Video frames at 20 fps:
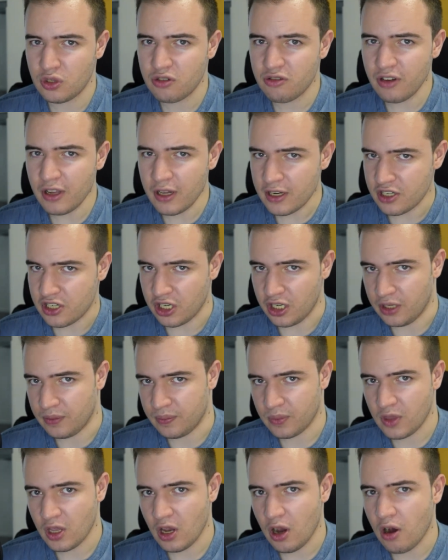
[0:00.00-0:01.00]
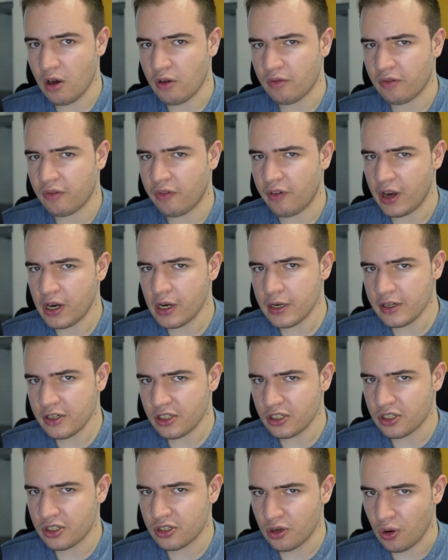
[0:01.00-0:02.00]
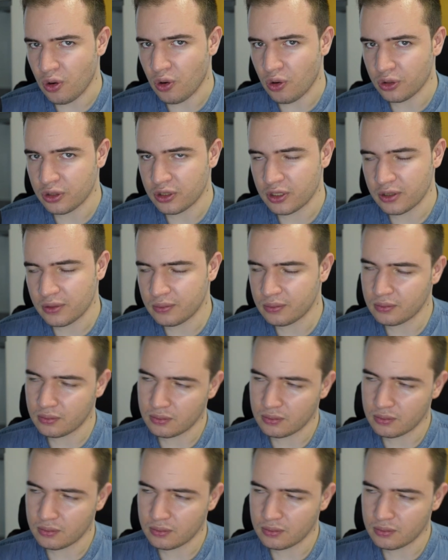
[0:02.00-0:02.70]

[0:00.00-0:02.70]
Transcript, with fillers: trilogy of very short,